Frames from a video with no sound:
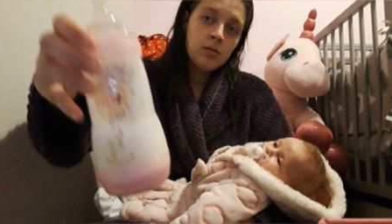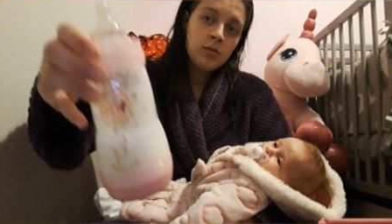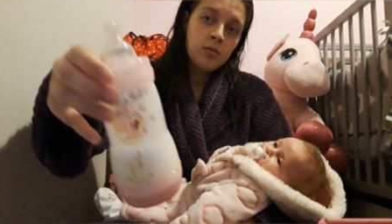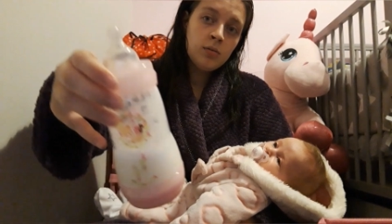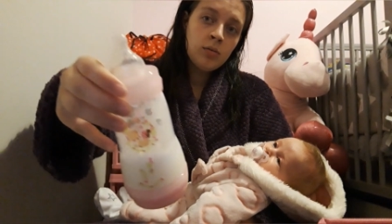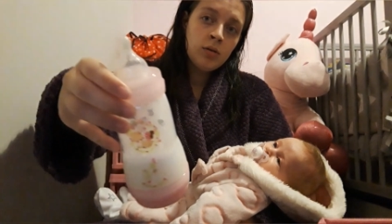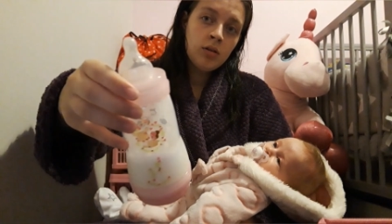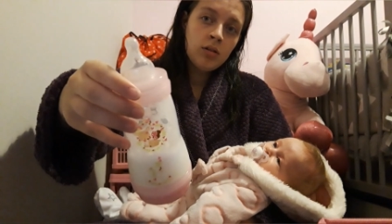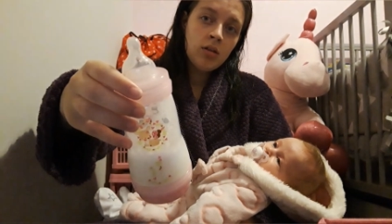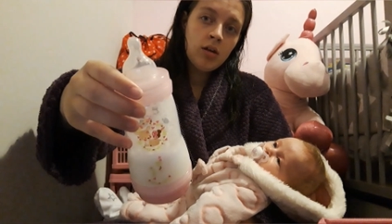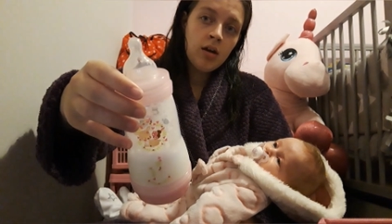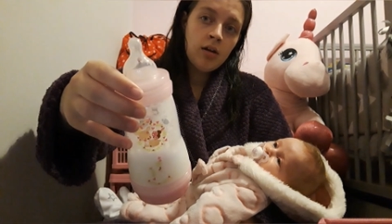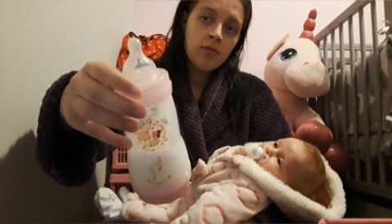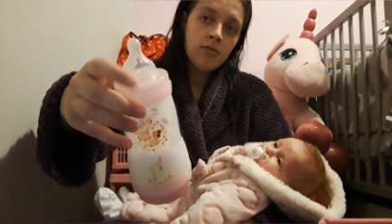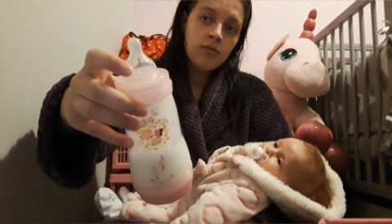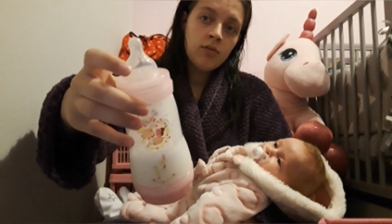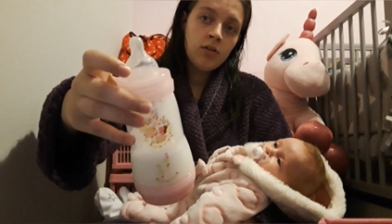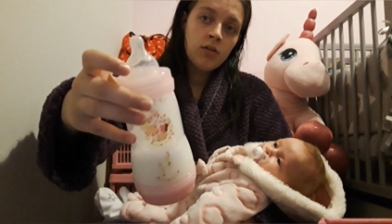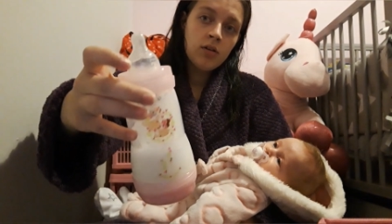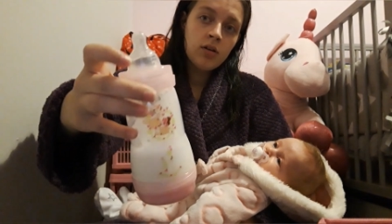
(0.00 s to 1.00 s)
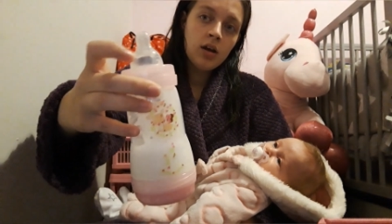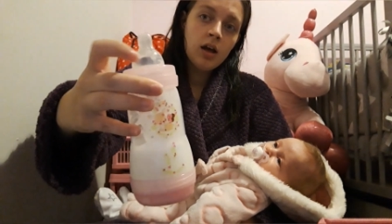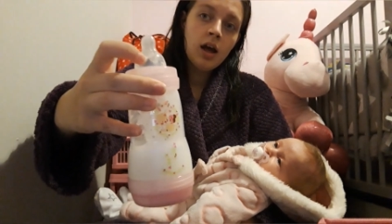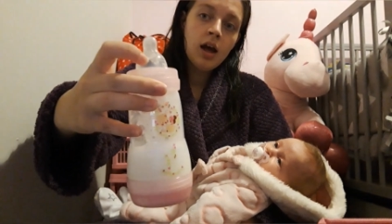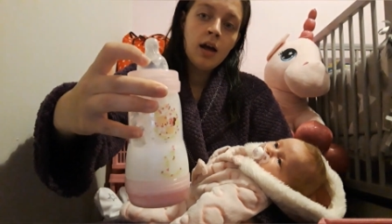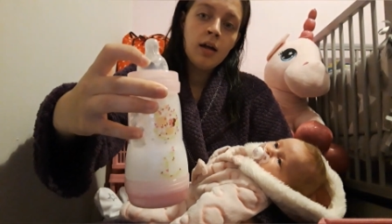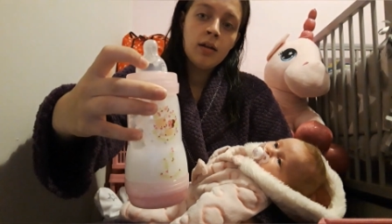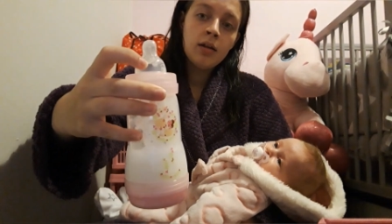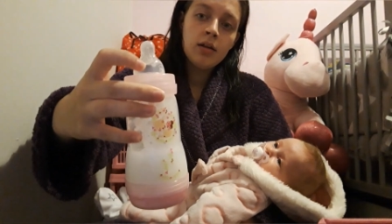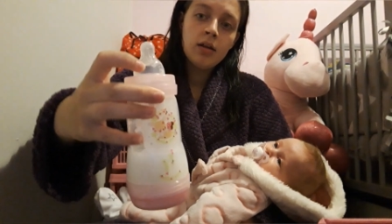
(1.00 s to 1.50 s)
which have like
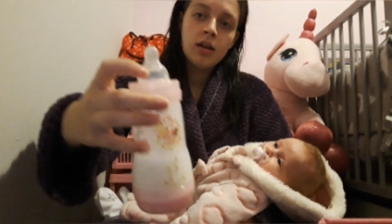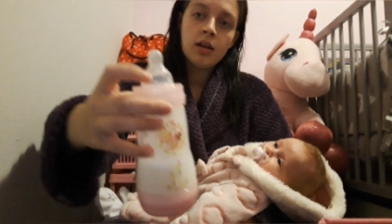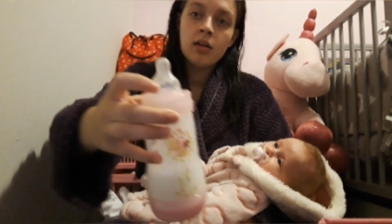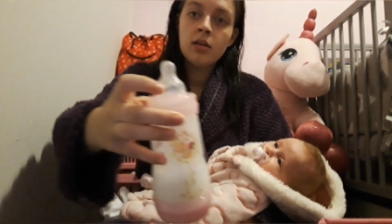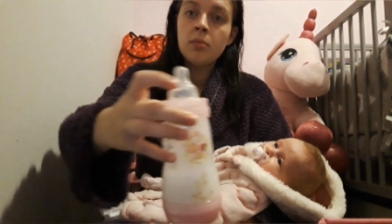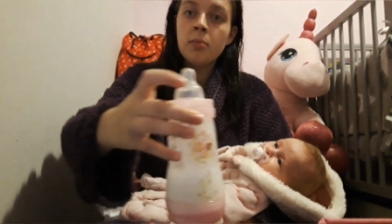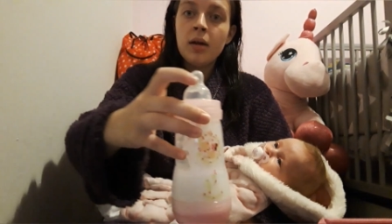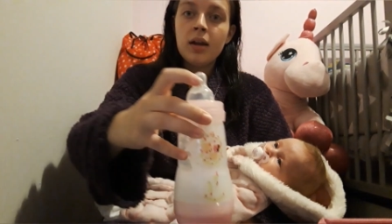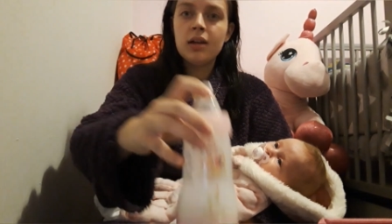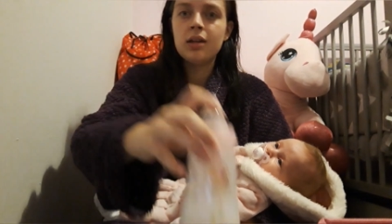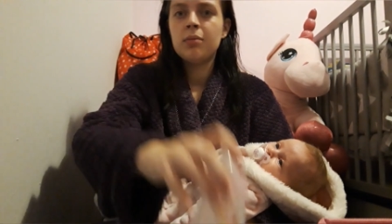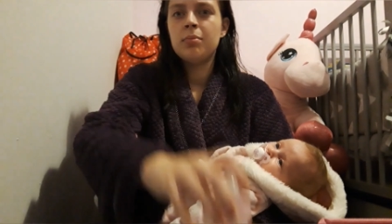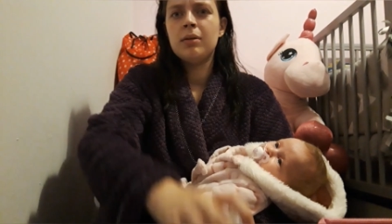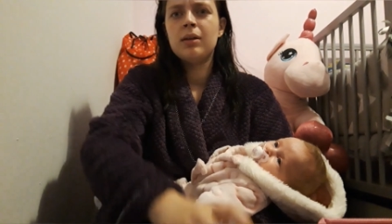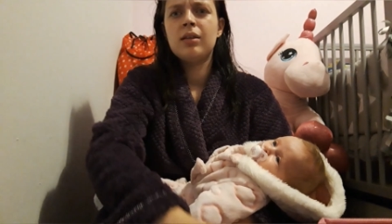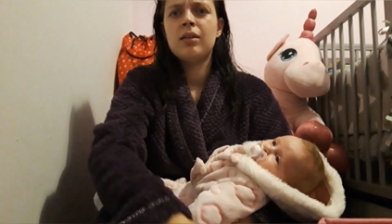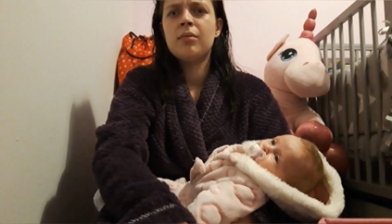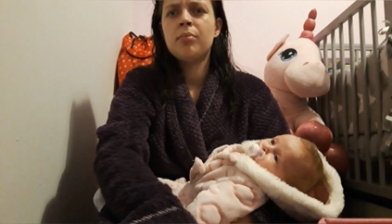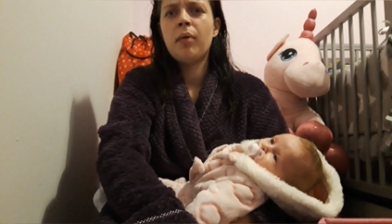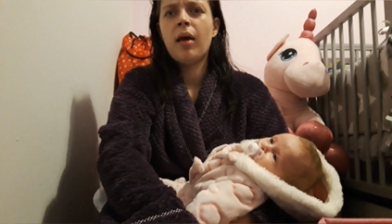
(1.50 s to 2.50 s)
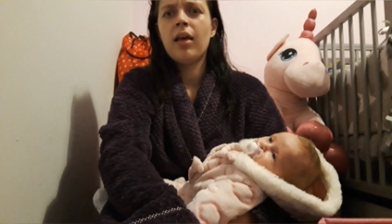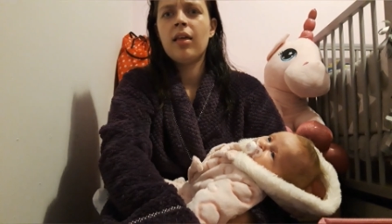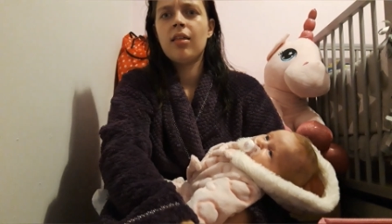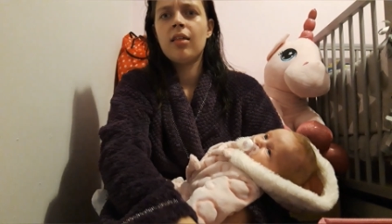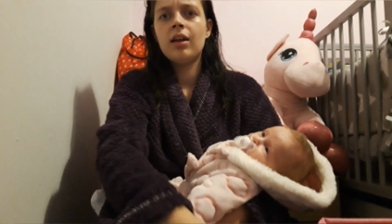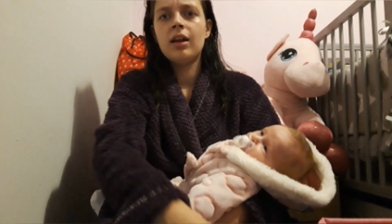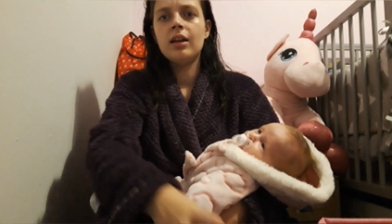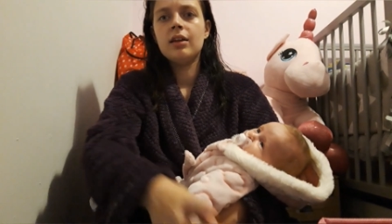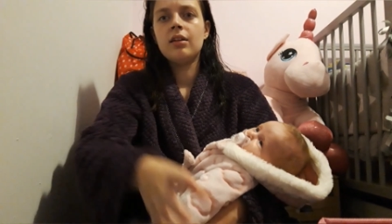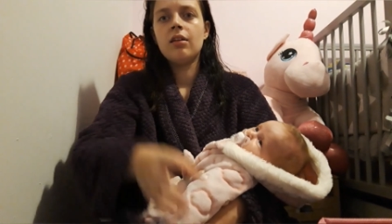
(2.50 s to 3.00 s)
uh, it's meant to be
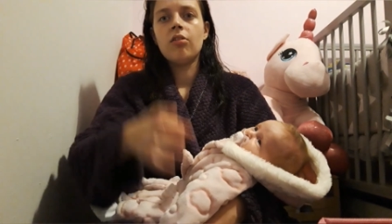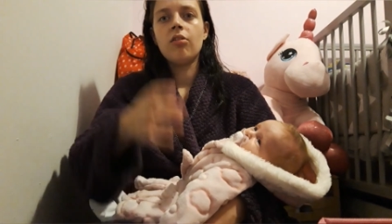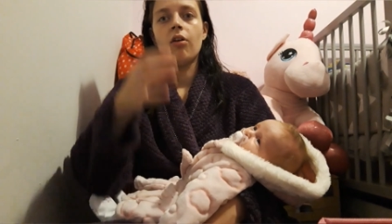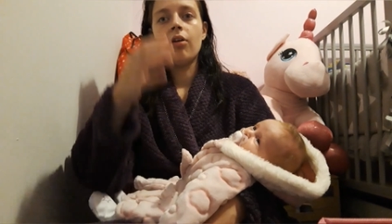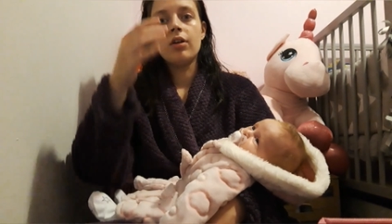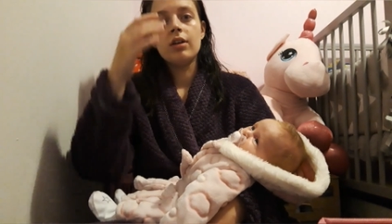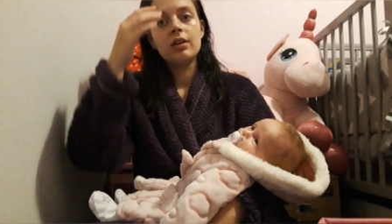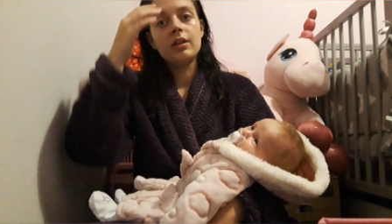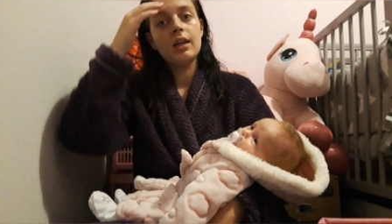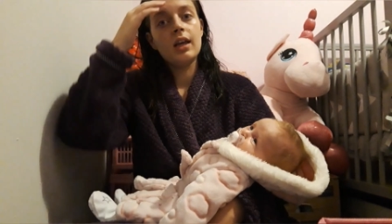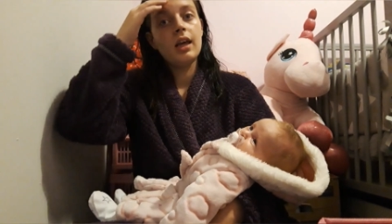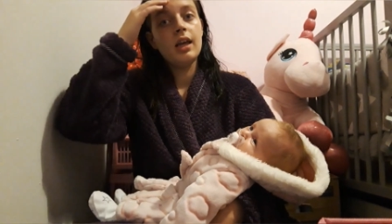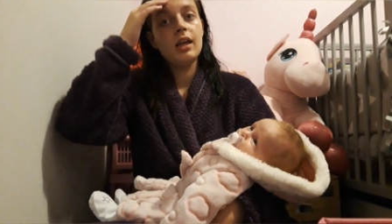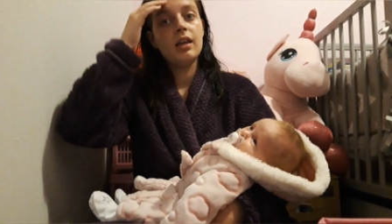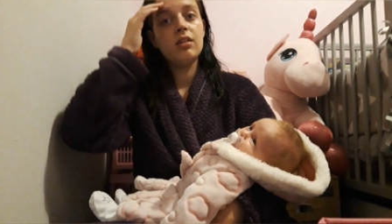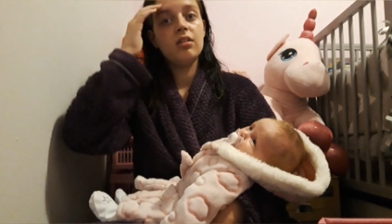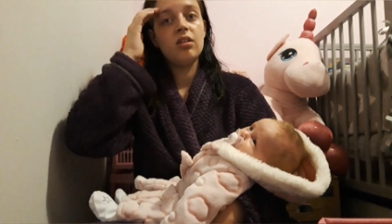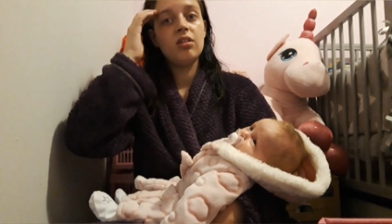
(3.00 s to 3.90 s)
specially designed to heat,